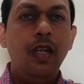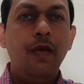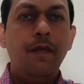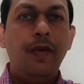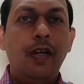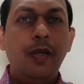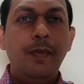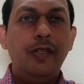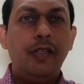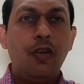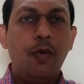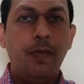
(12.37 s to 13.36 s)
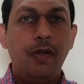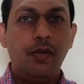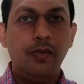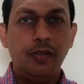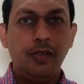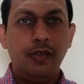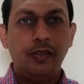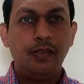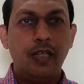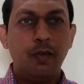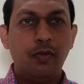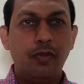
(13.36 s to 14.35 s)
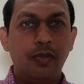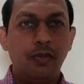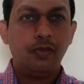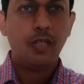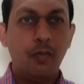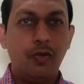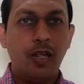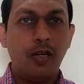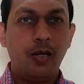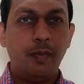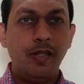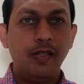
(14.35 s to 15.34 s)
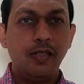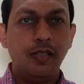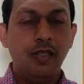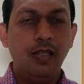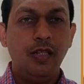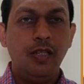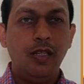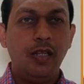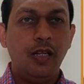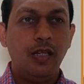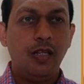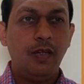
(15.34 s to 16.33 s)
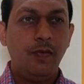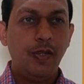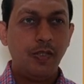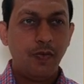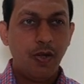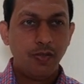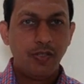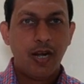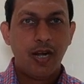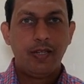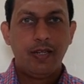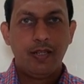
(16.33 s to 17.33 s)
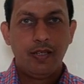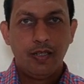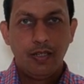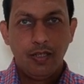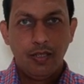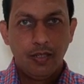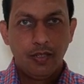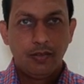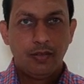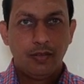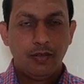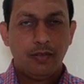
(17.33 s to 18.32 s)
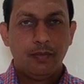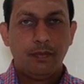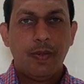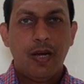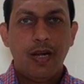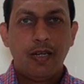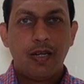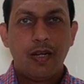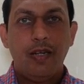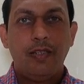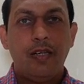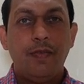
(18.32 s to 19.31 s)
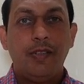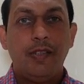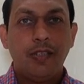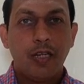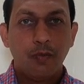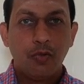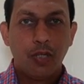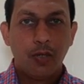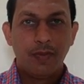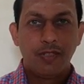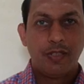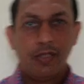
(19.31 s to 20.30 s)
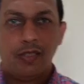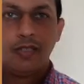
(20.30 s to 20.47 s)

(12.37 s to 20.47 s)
Welcome in the topic on the thermodynamics, in which we have started the part related with the thermochemistry.